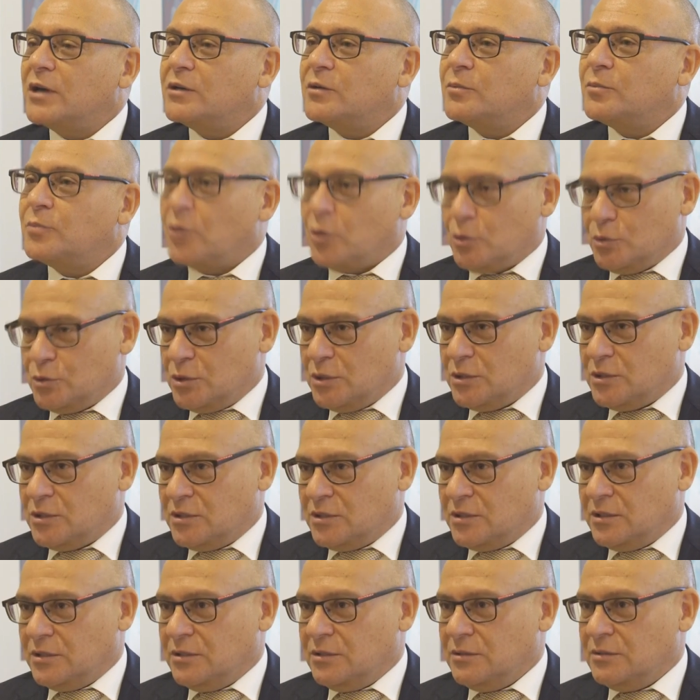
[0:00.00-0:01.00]
deposits
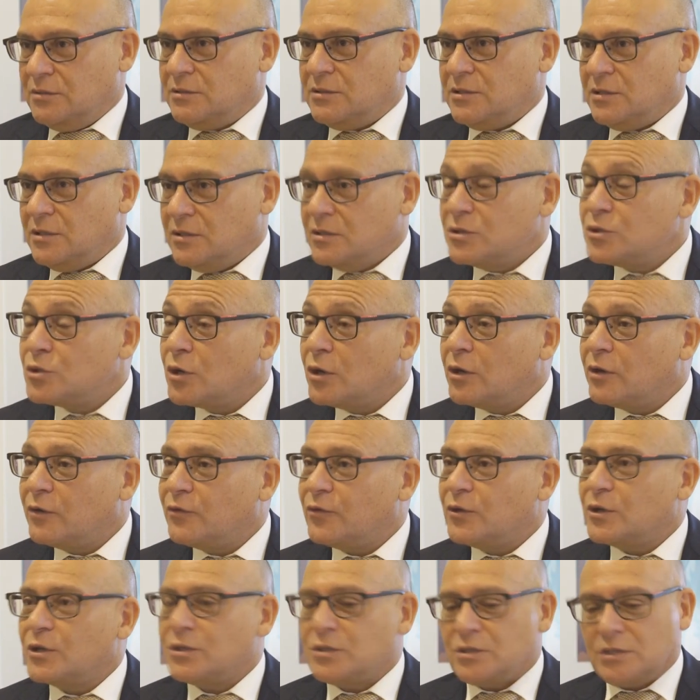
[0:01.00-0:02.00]
to the
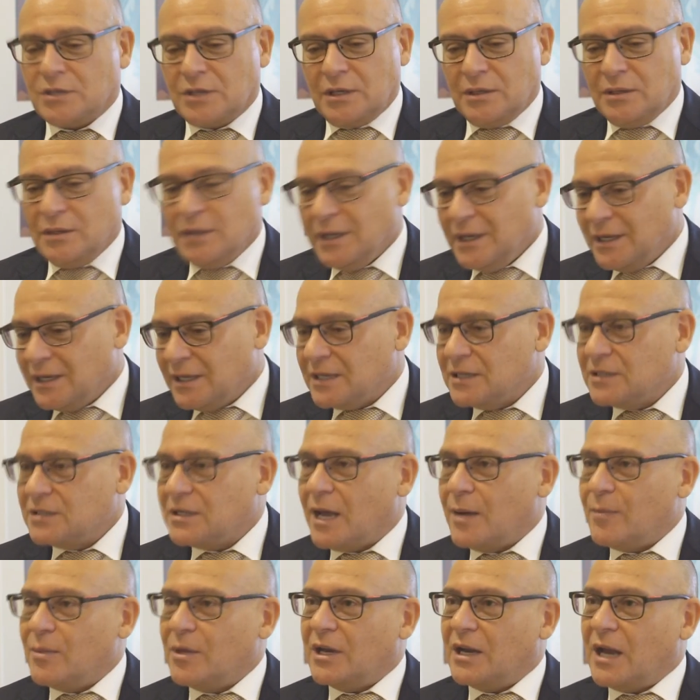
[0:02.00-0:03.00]
surface and
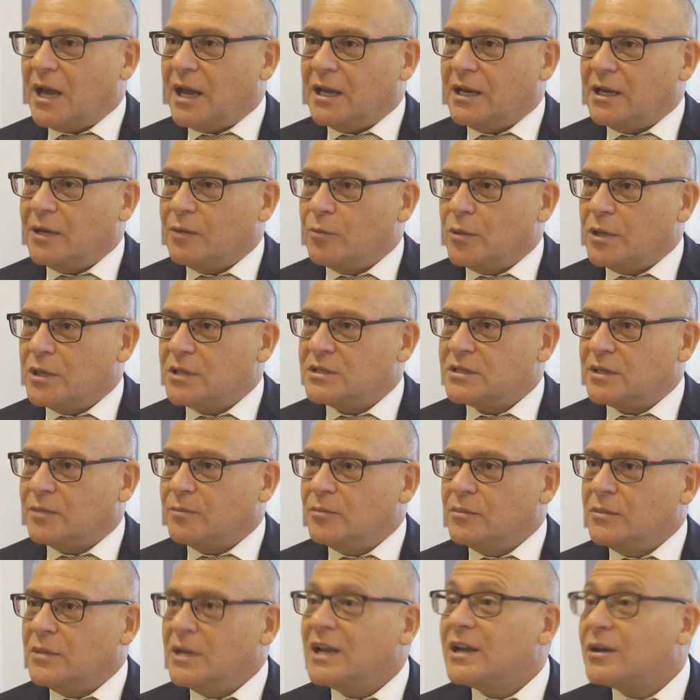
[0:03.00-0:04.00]
contaminating with
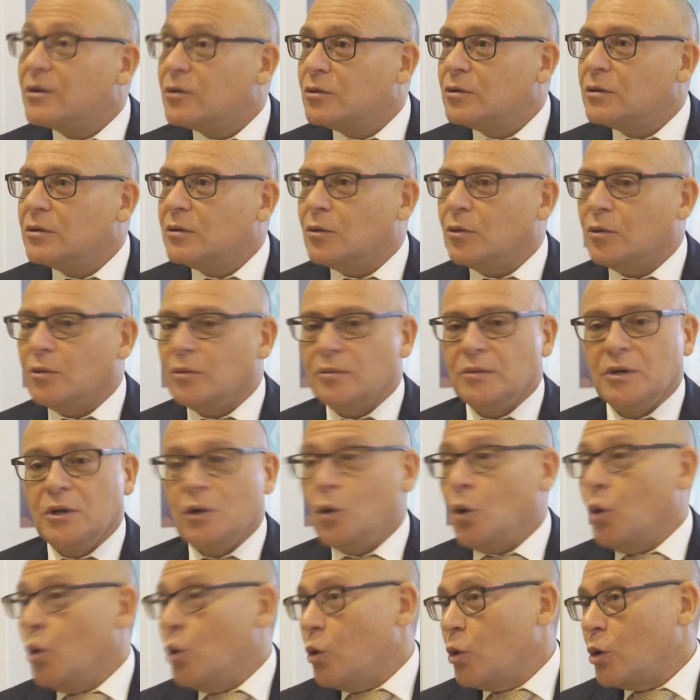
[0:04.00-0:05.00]
some nickel
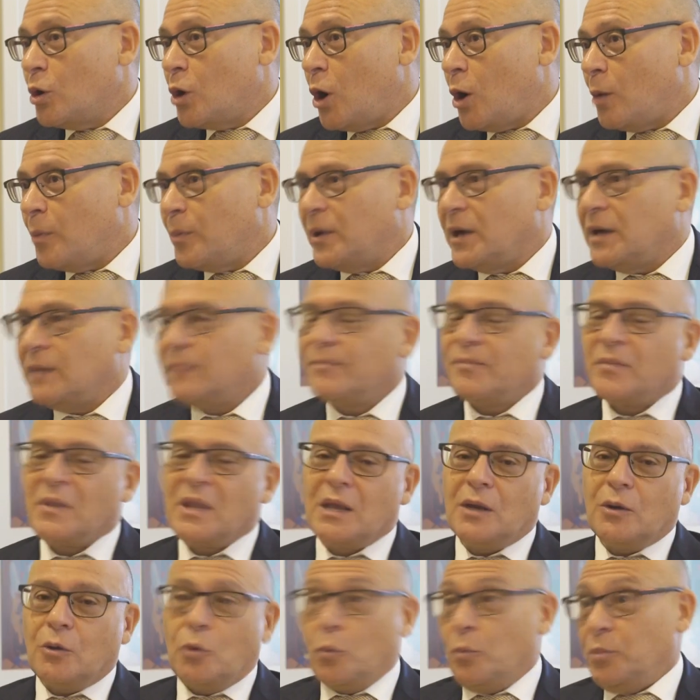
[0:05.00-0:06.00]
or copper
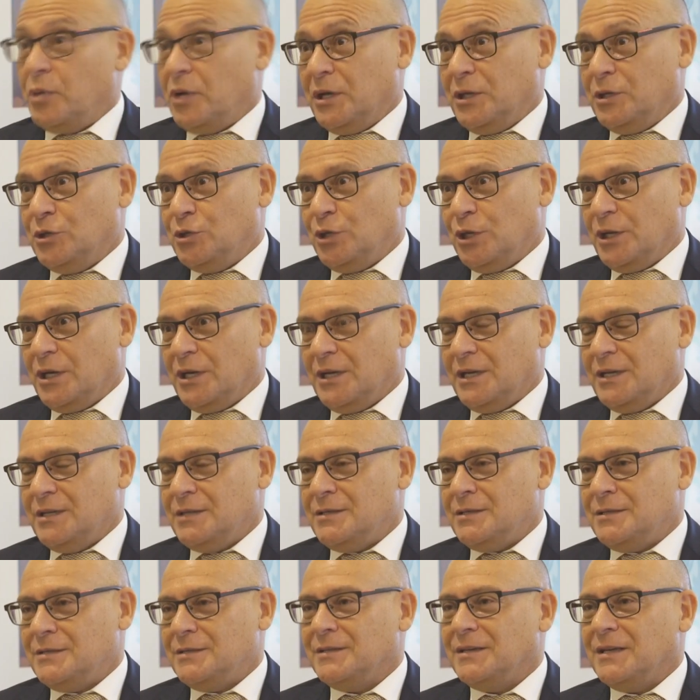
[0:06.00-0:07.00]
or
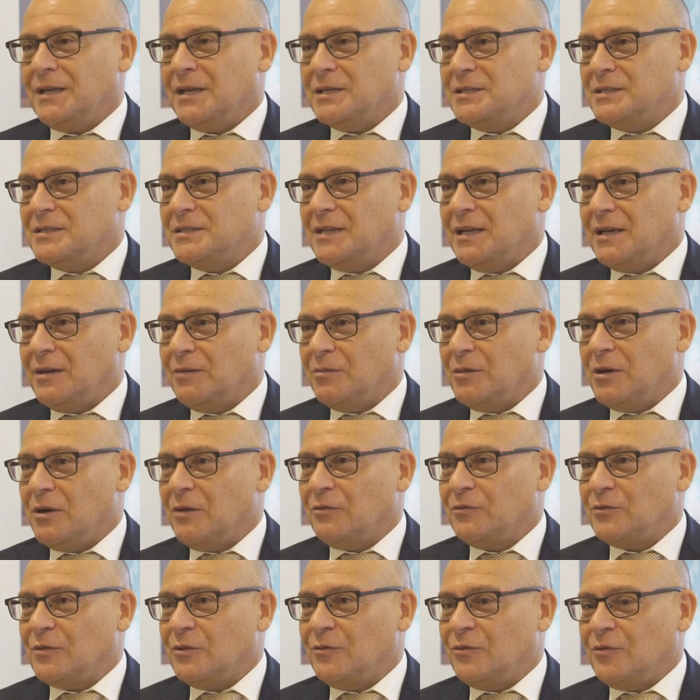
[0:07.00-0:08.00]
PGEs, as we
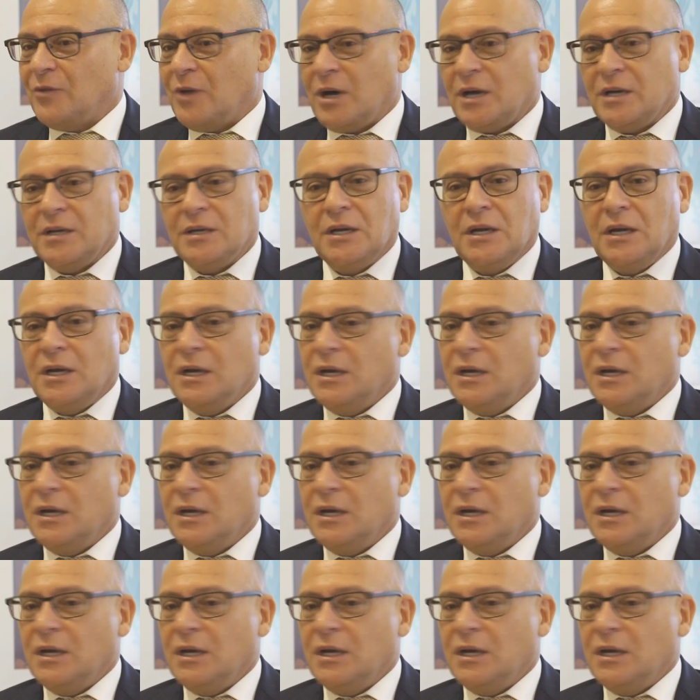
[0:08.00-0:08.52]
often find.